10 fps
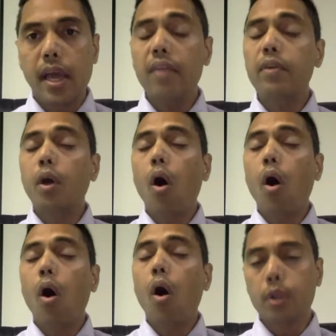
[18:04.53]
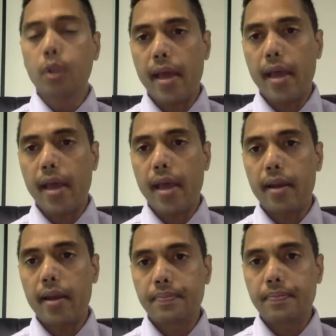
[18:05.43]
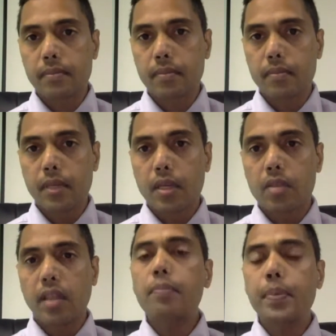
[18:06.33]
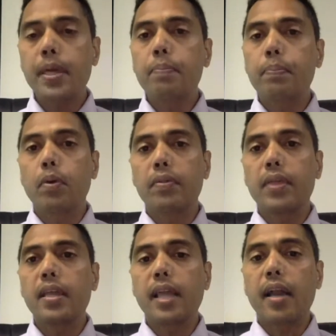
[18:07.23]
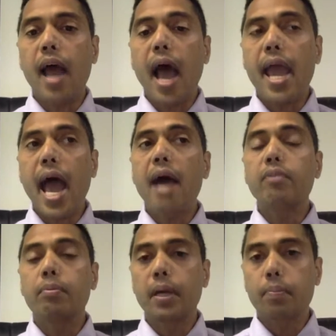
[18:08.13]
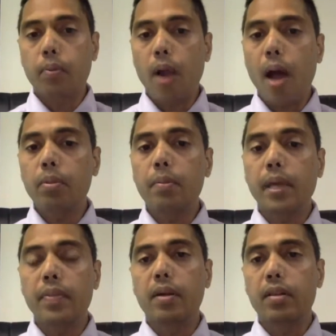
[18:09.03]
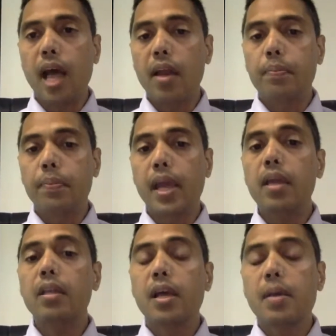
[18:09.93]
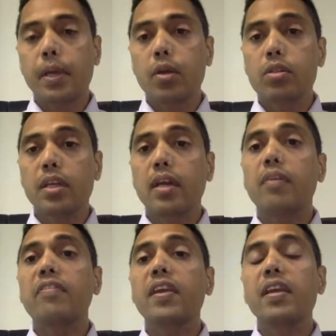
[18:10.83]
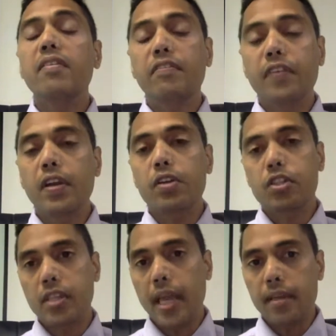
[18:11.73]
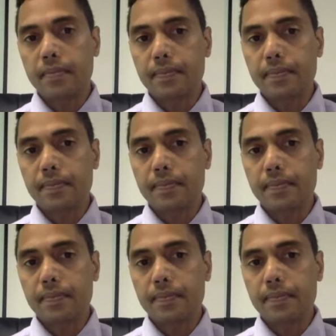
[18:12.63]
And we all know that. Because a lot of people think that I have a big problem and they're in a lot of pain because they're in fear state.